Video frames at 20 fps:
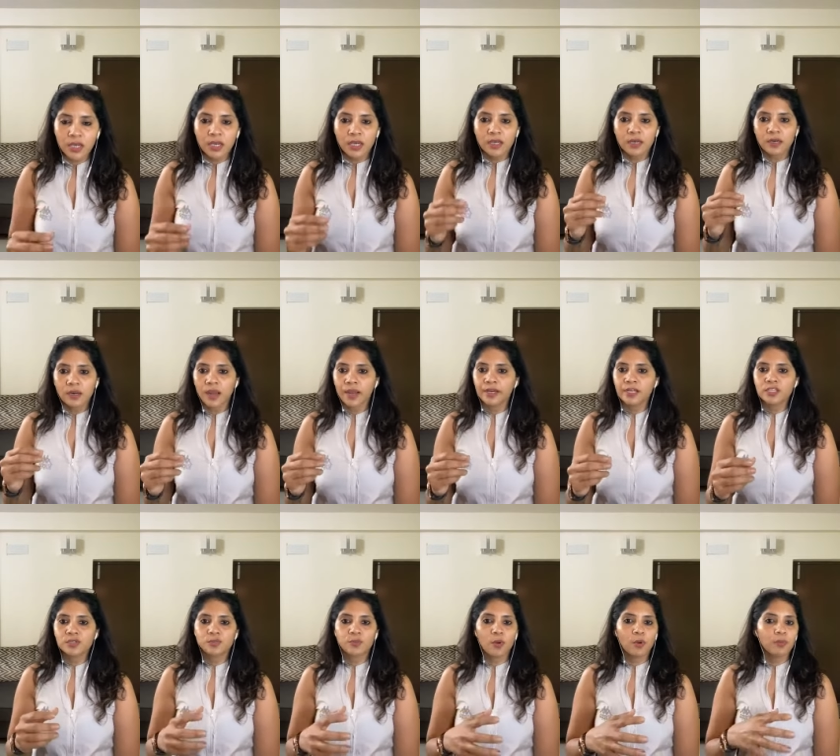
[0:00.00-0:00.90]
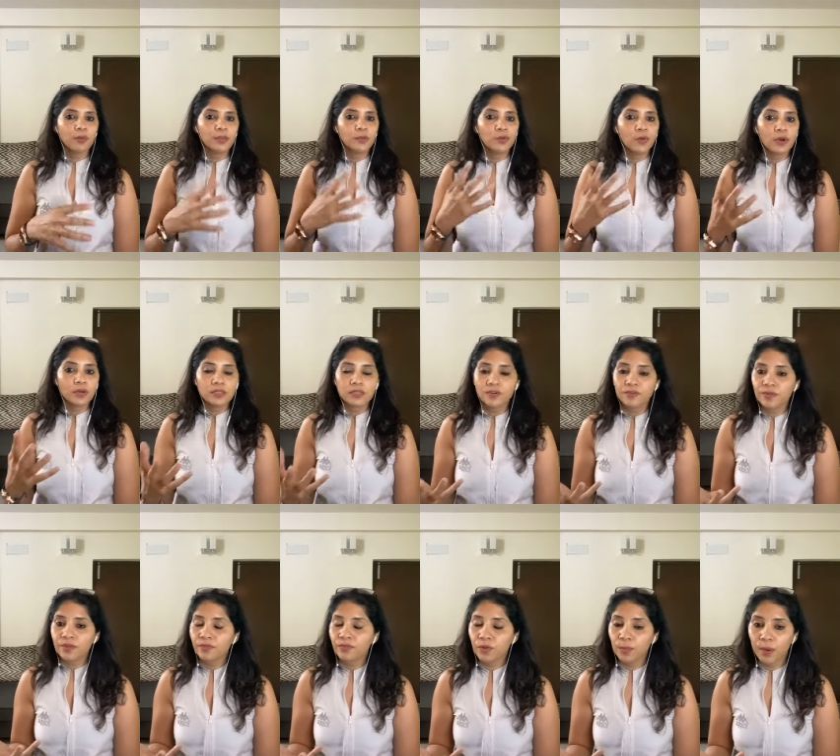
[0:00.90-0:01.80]
clients probably who are
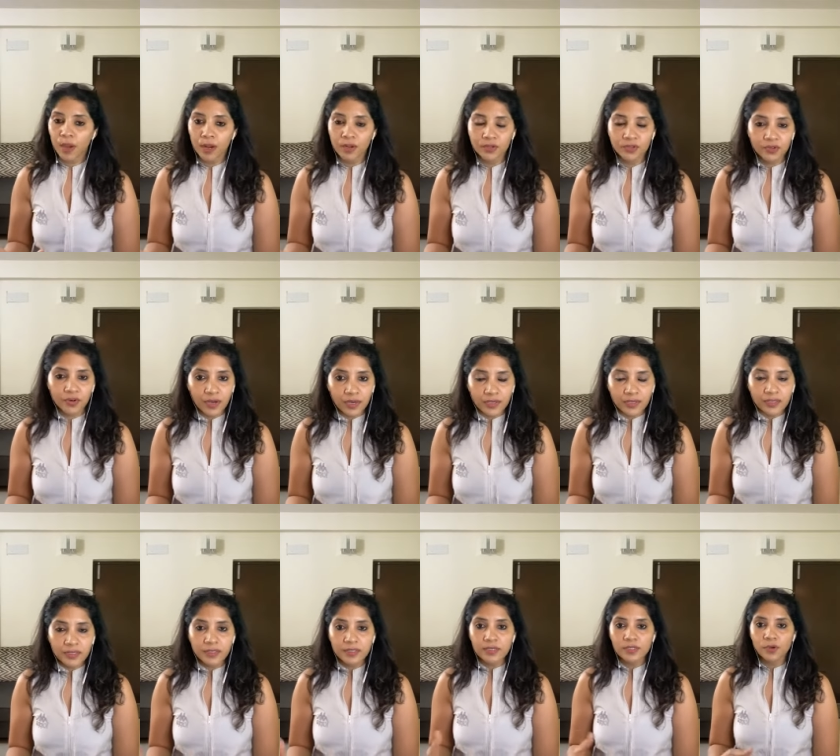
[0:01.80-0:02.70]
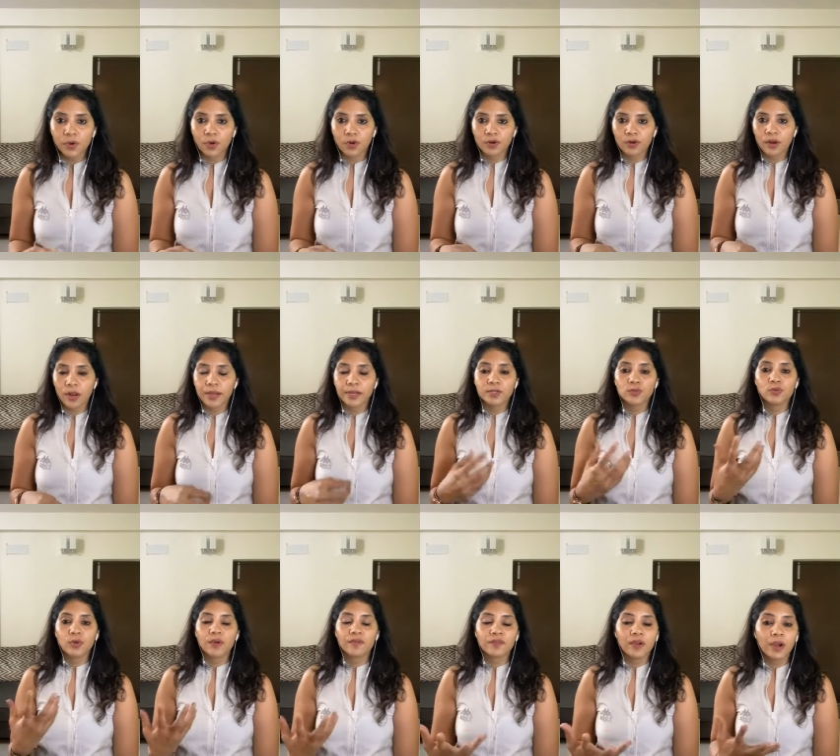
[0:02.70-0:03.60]
suffering from arthritis or clients
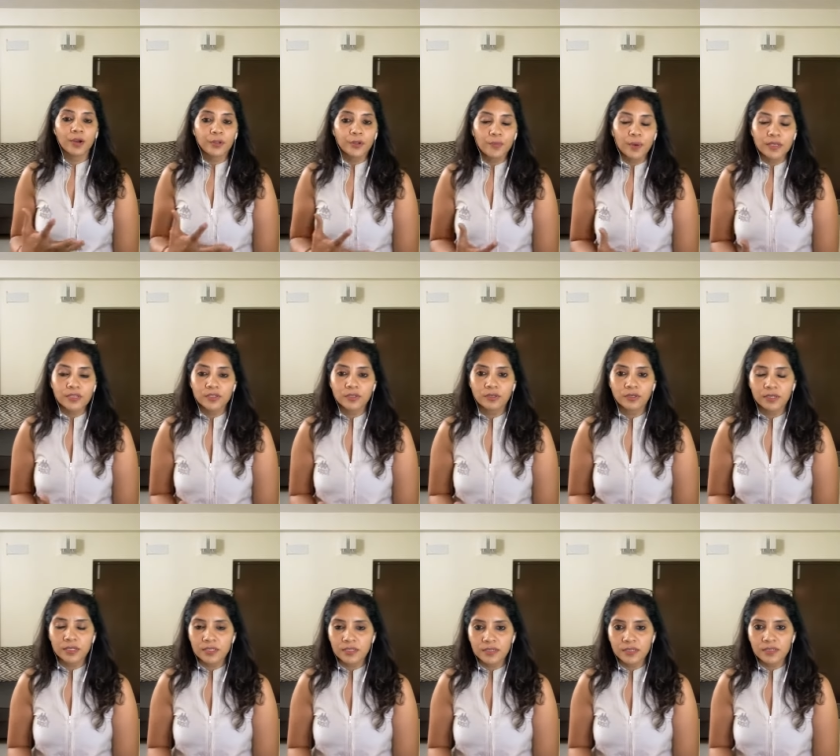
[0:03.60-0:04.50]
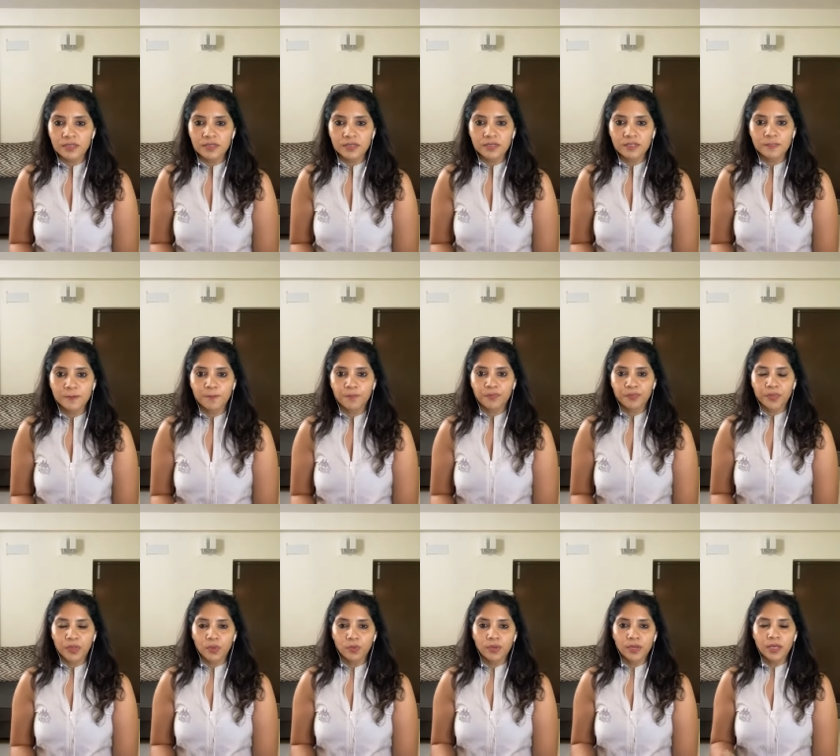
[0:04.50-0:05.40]
who have cardiovascular diseases
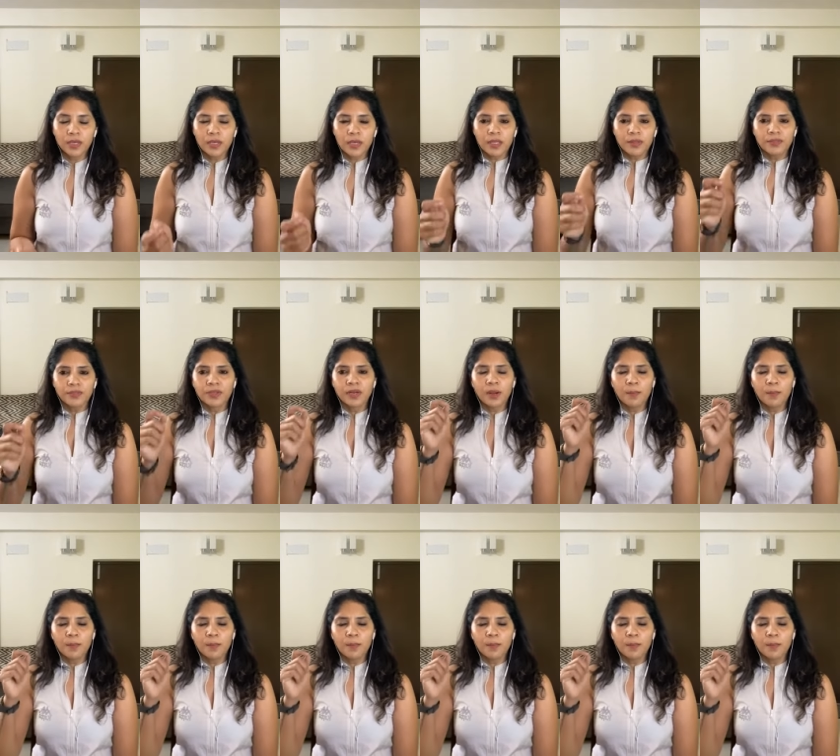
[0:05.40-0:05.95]
okay there are